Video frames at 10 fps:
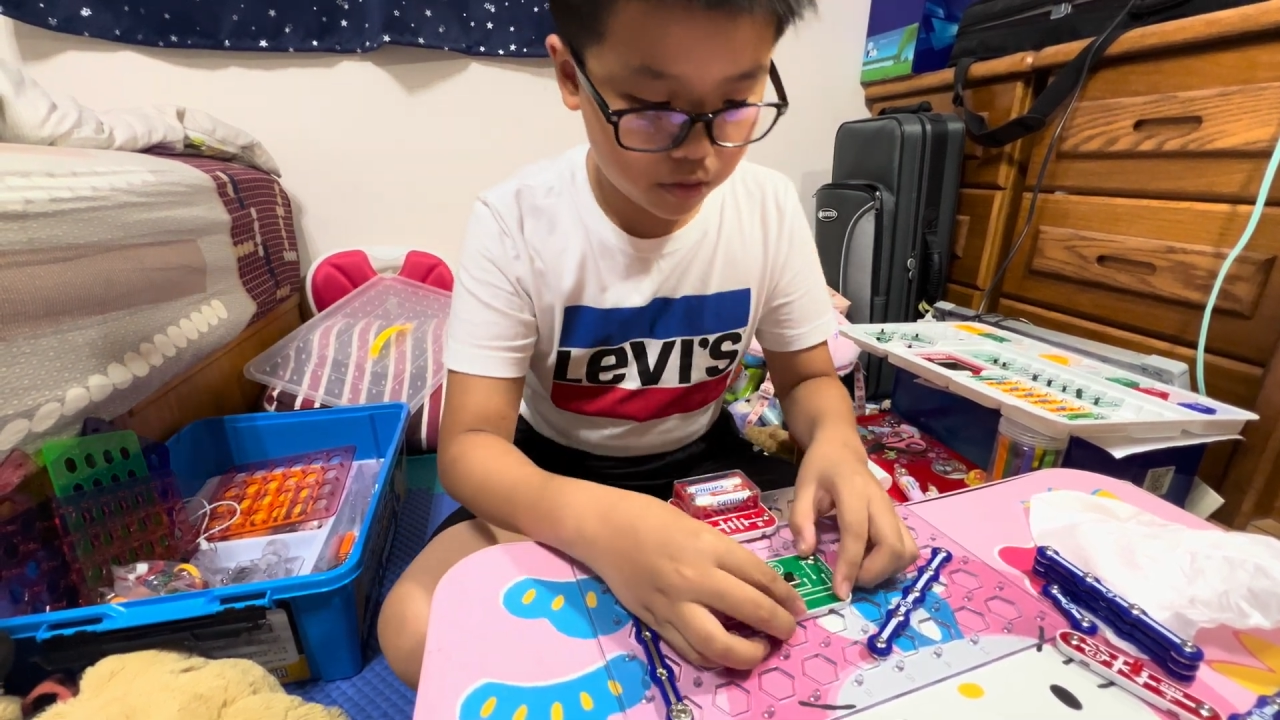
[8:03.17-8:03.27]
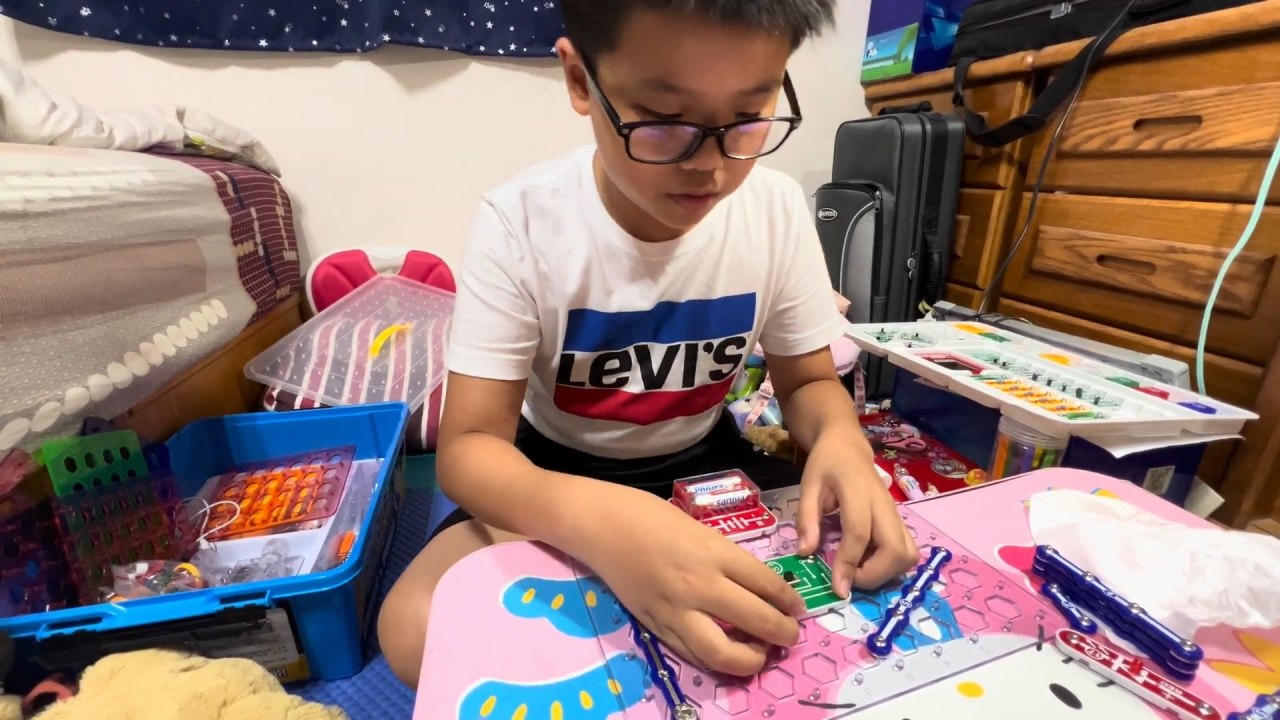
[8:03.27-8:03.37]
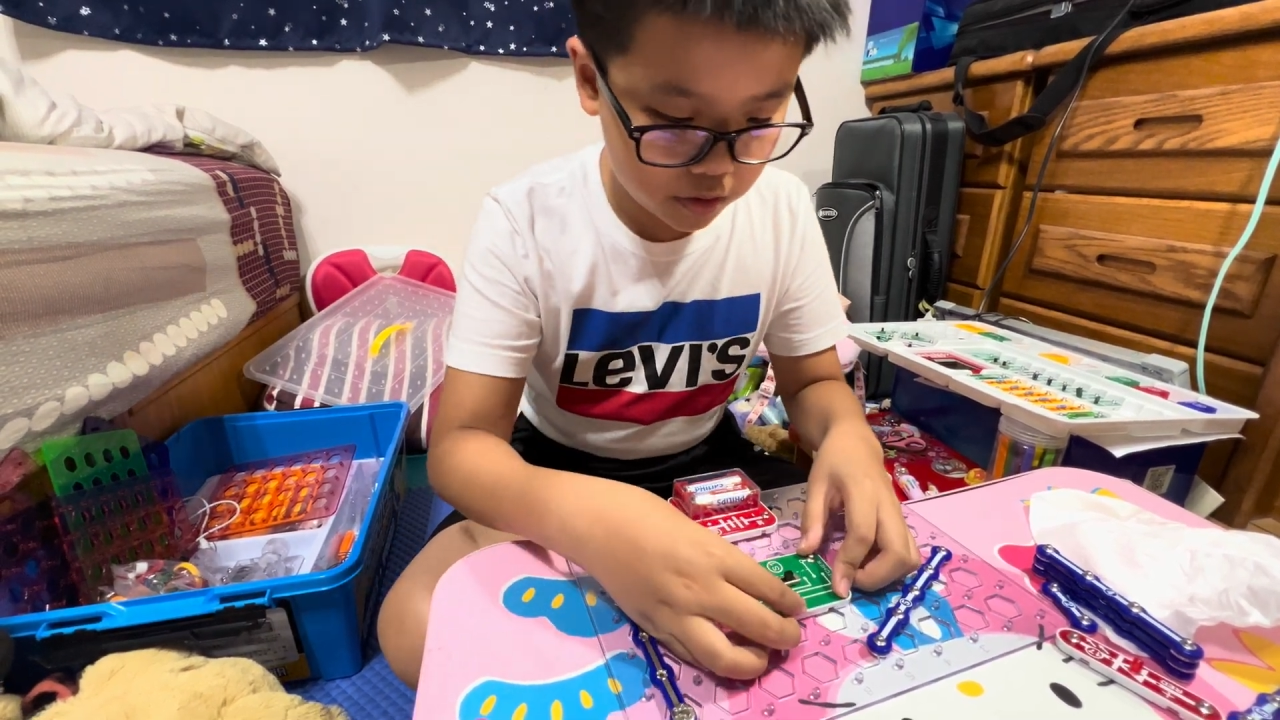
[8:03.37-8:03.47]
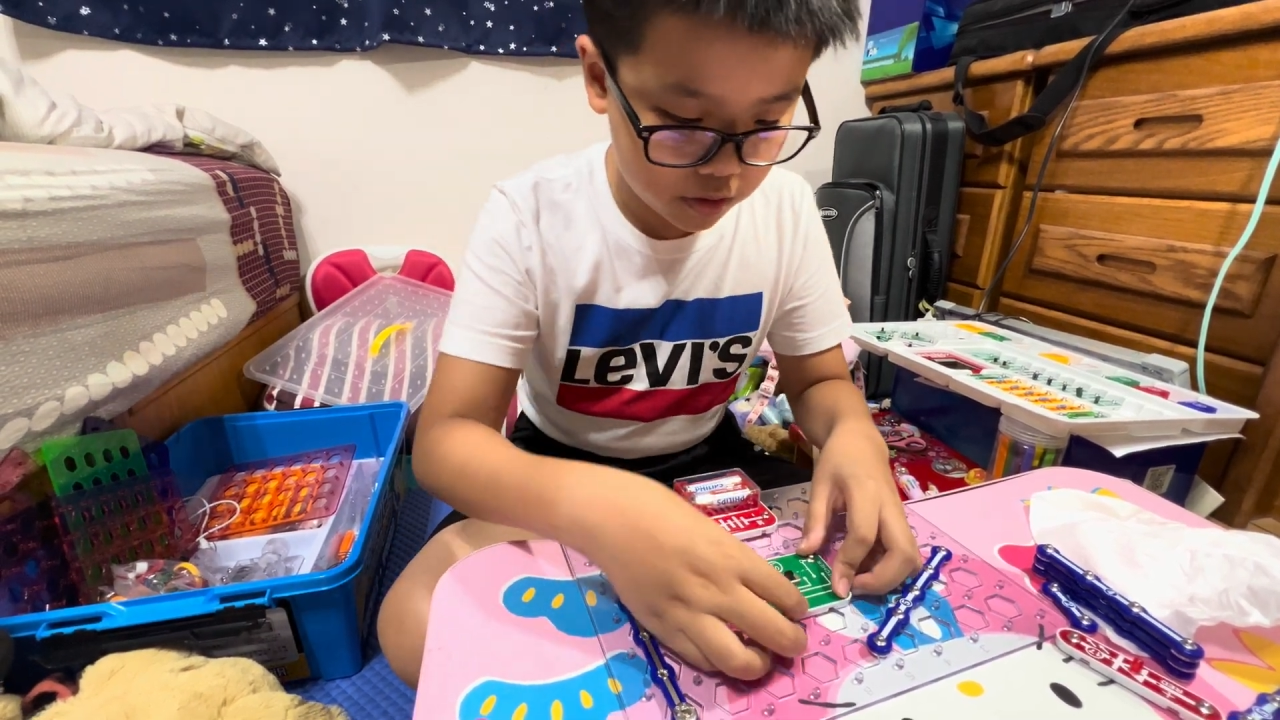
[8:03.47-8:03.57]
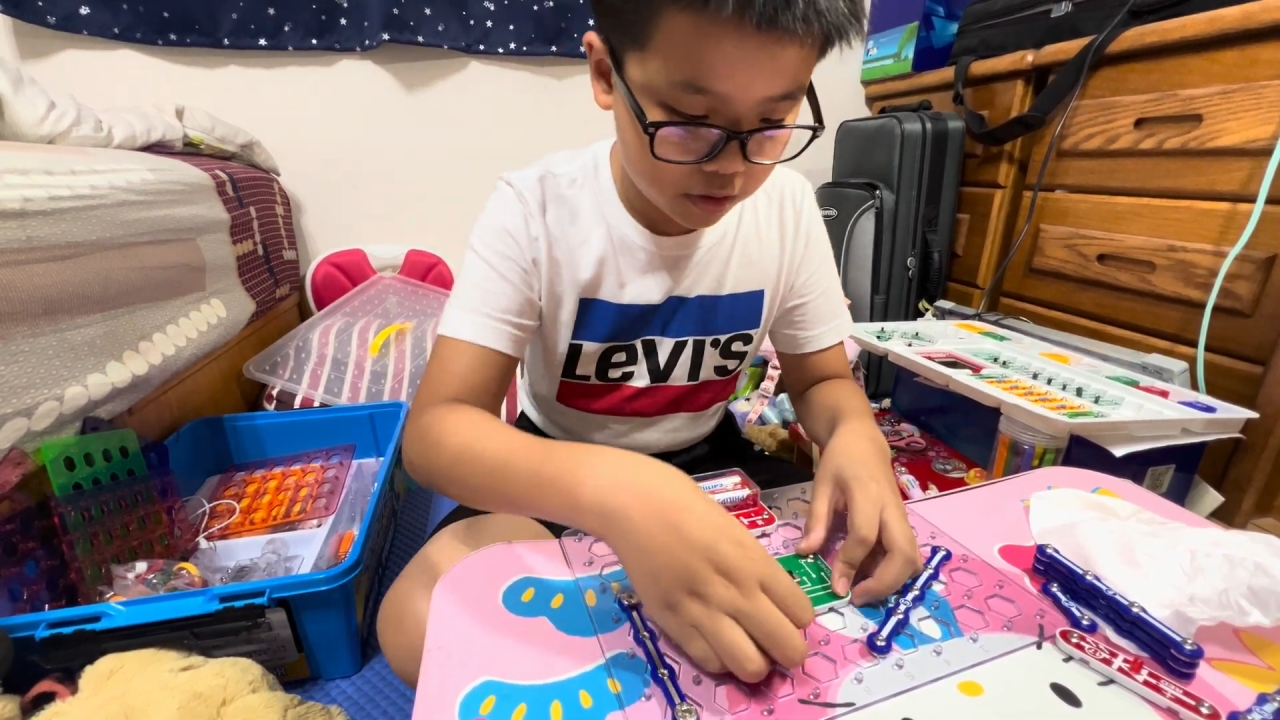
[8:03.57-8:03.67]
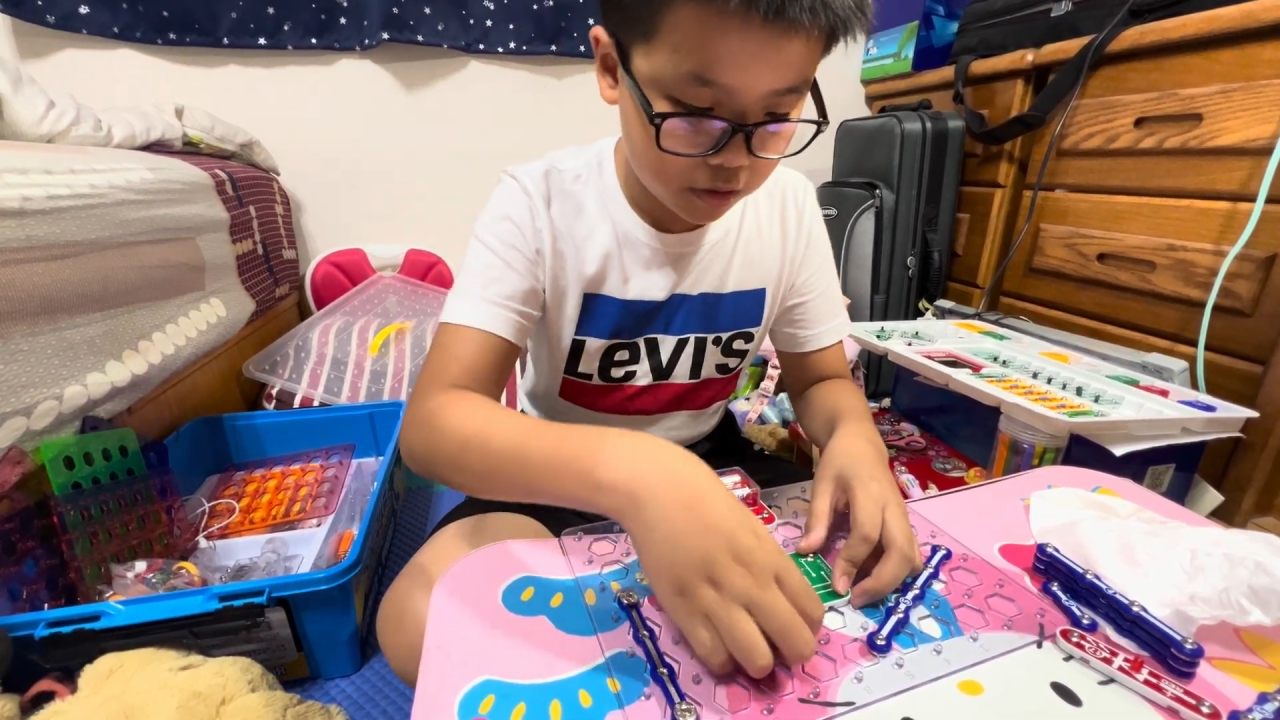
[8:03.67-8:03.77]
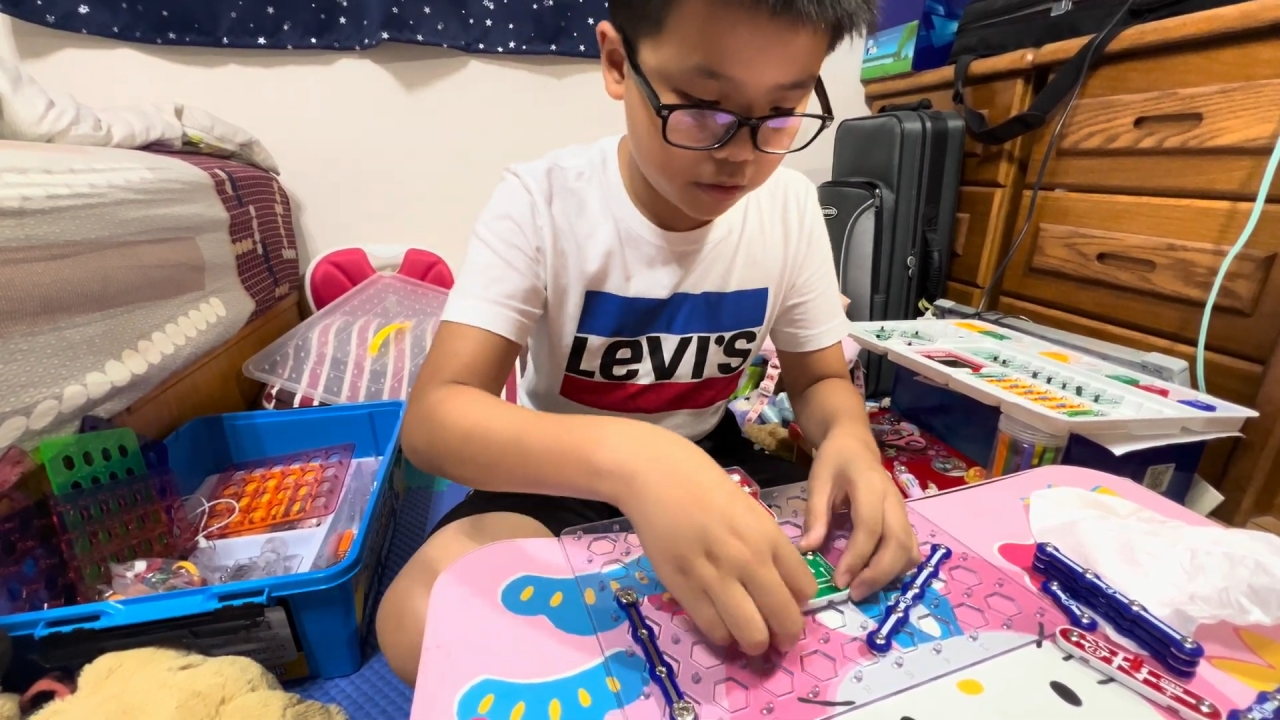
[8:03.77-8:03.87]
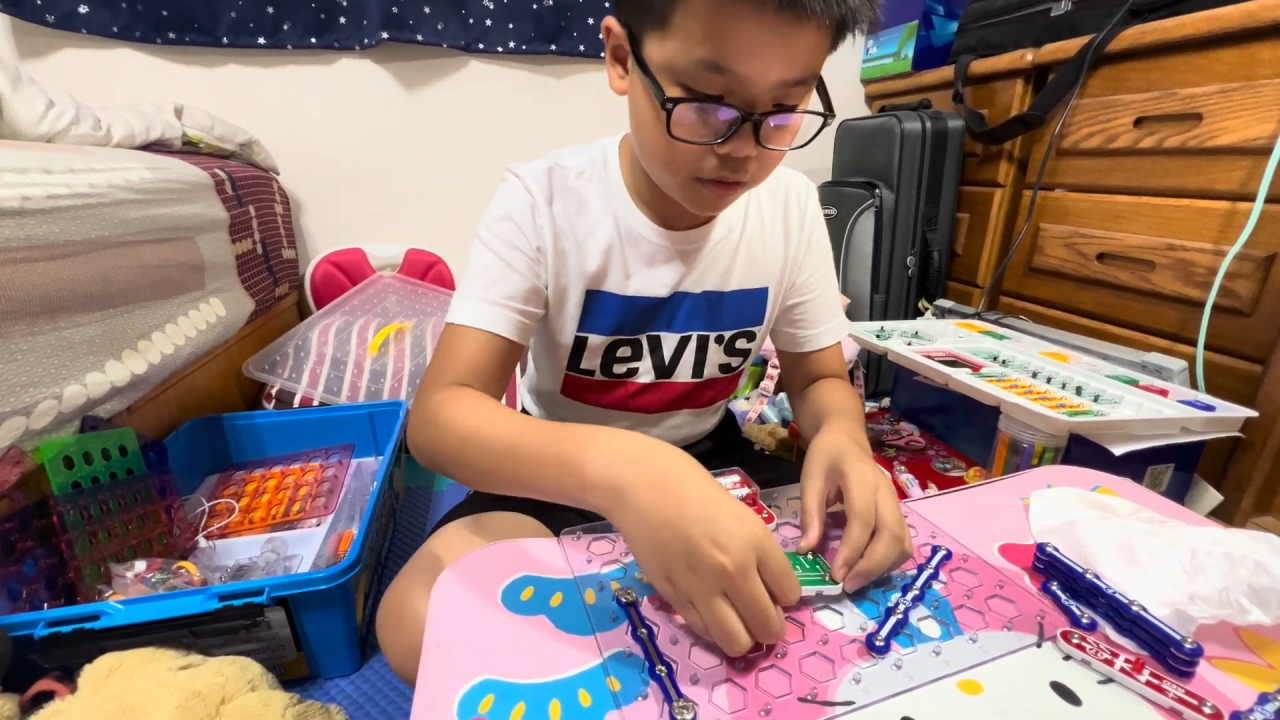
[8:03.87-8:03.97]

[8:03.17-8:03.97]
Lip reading: So,